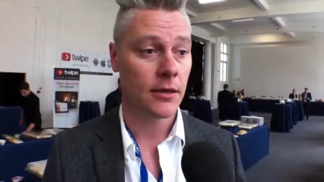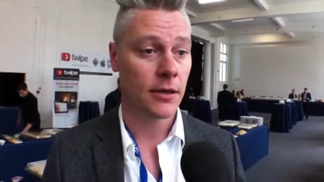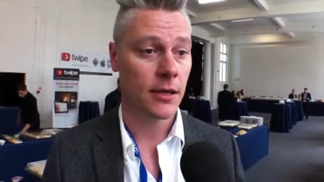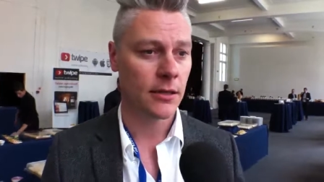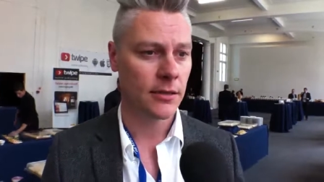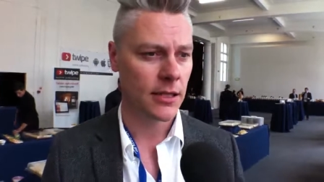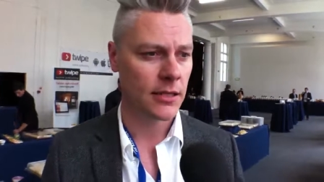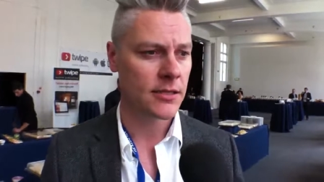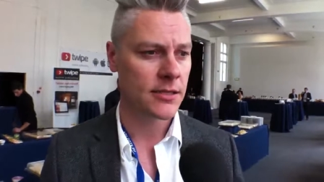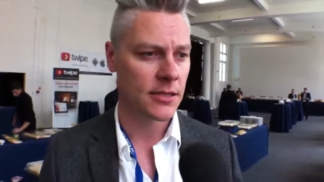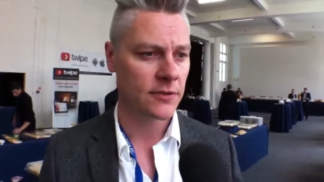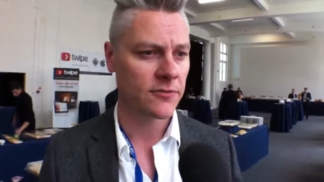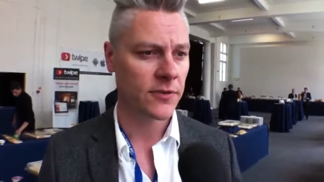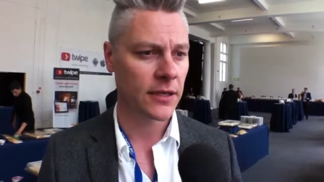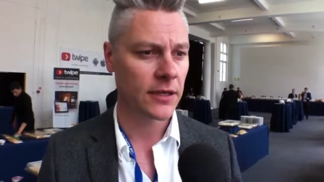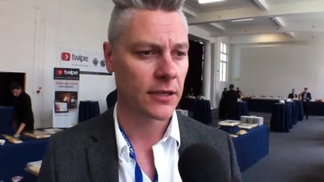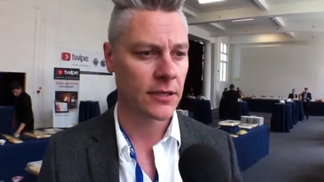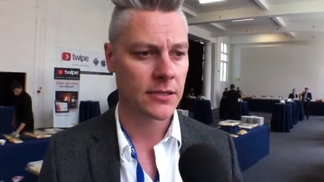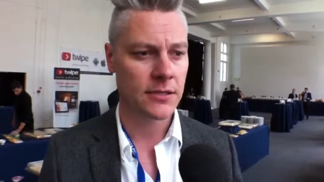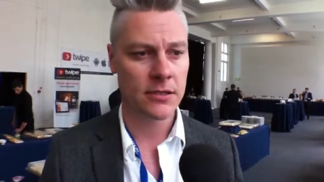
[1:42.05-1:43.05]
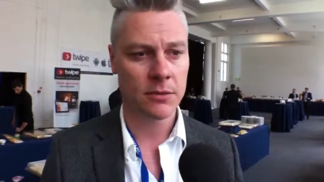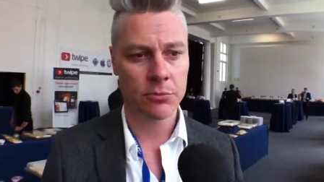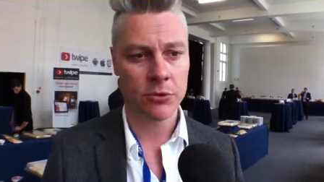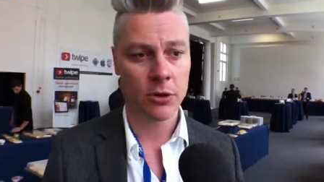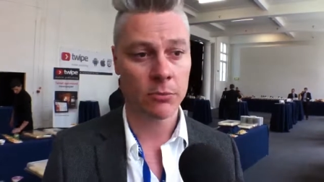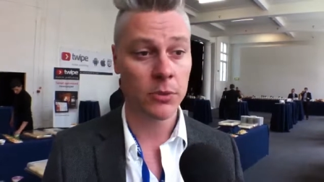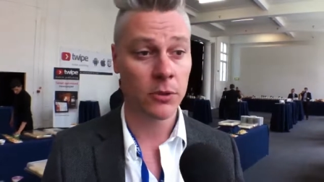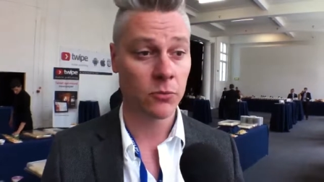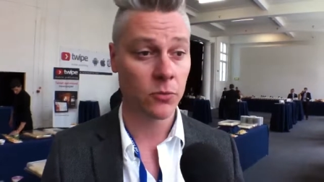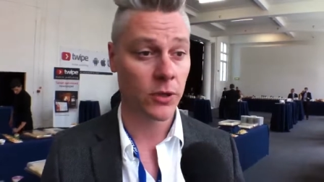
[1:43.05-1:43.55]
And that, I think, is the
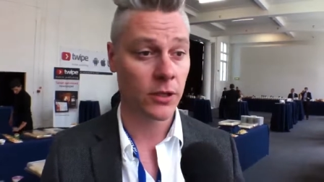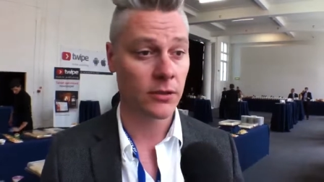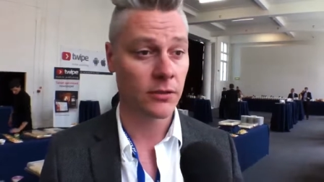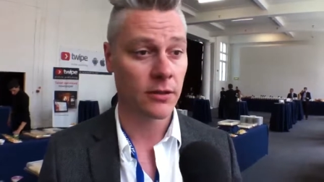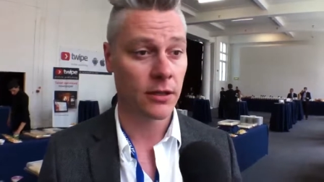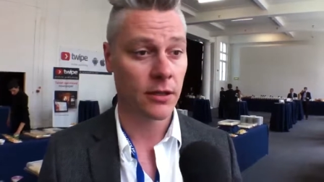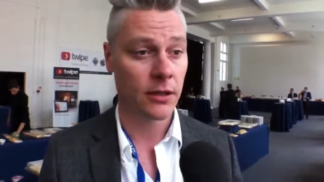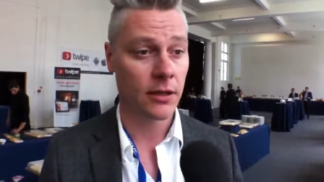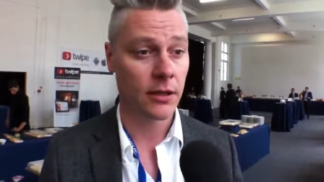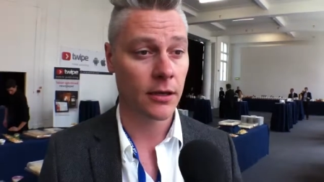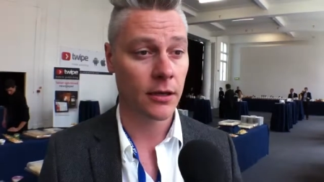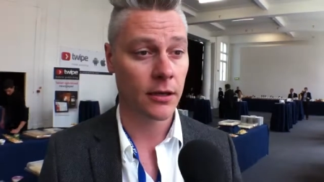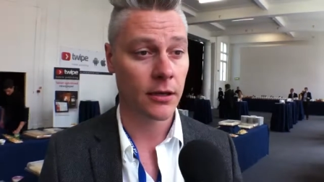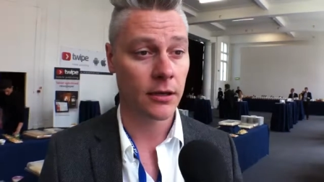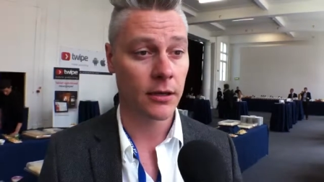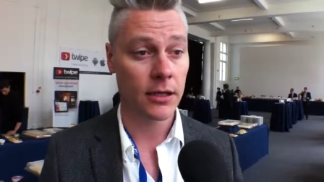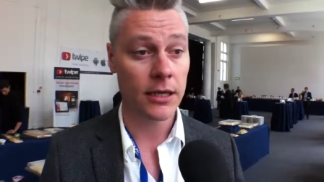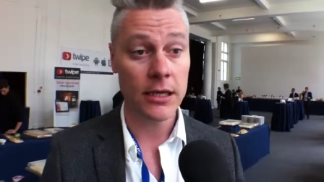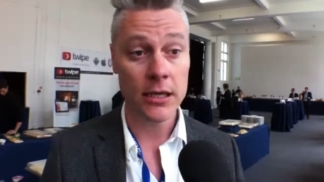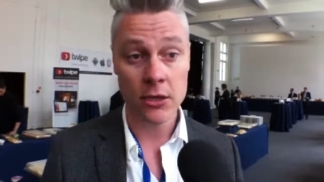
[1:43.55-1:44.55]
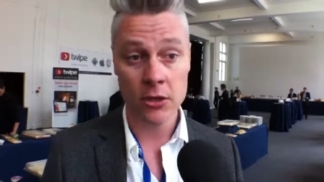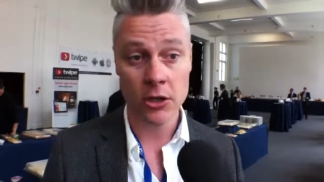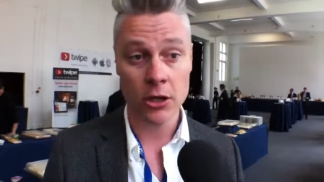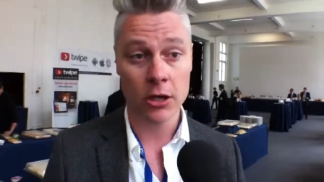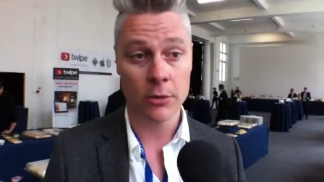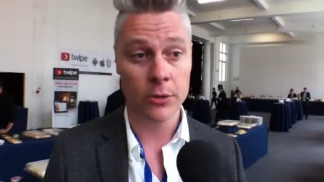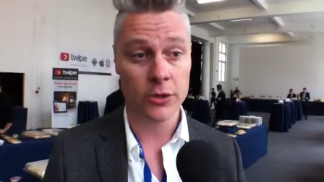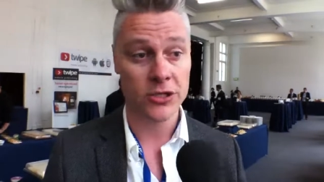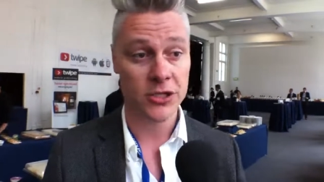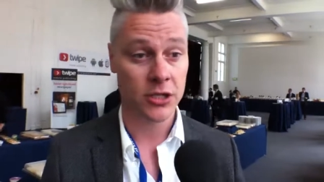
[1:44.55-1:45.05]
problem with
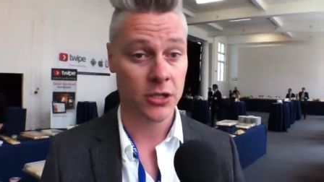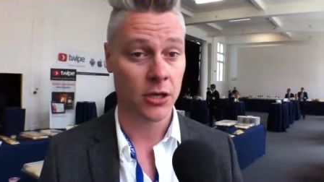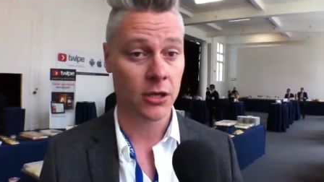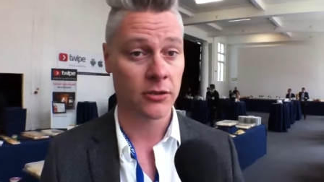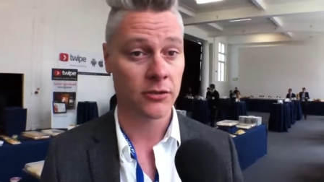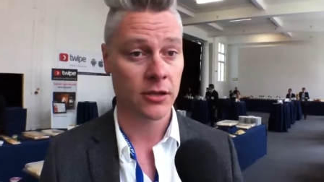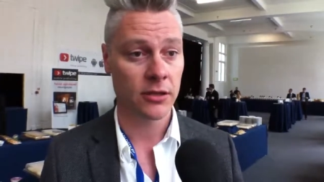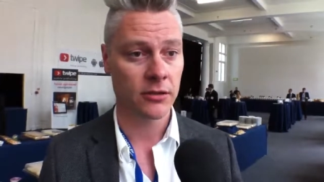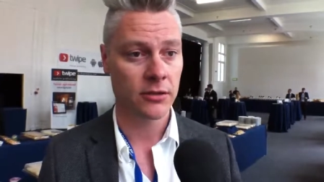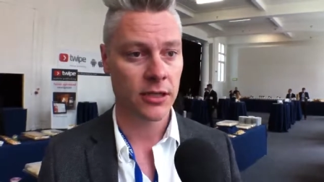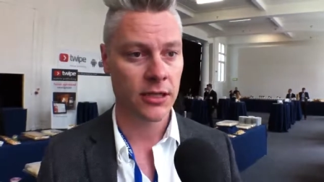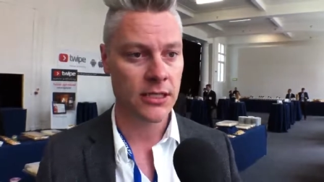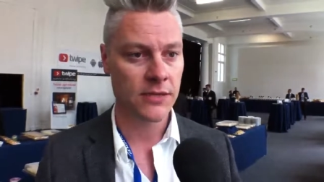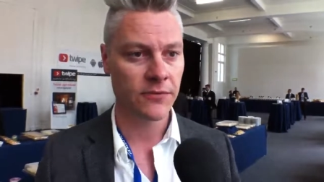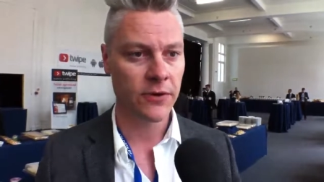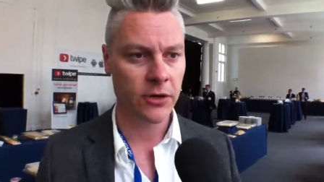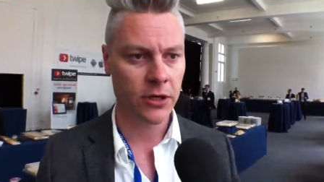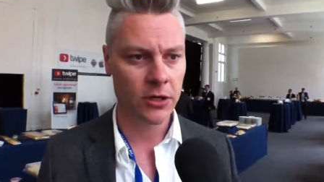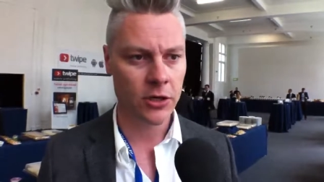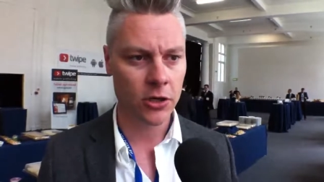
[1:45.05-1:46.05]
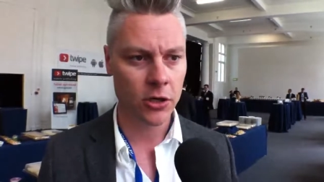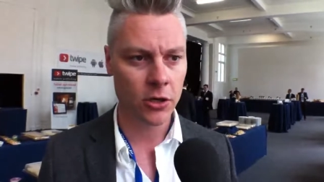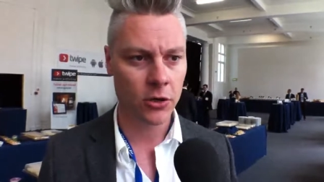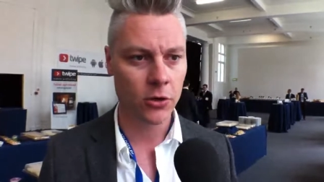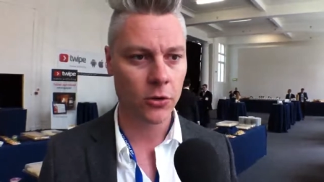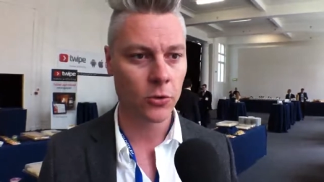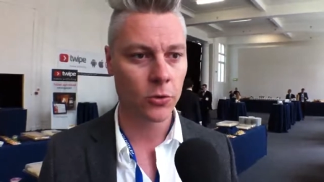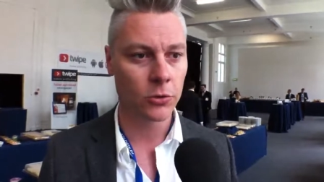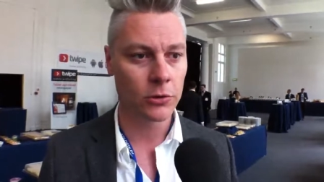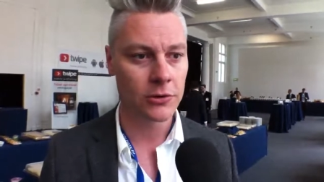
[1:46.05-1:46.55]
e-commerce content. It's very
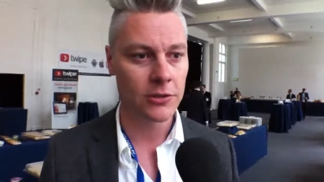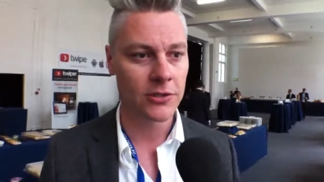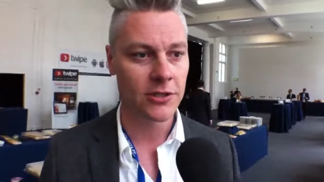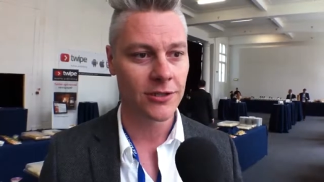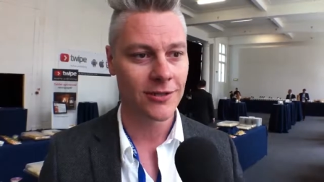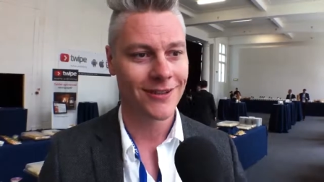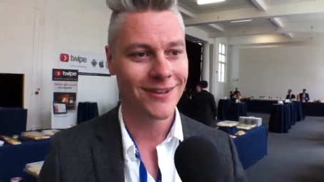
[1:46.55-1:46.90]
cold,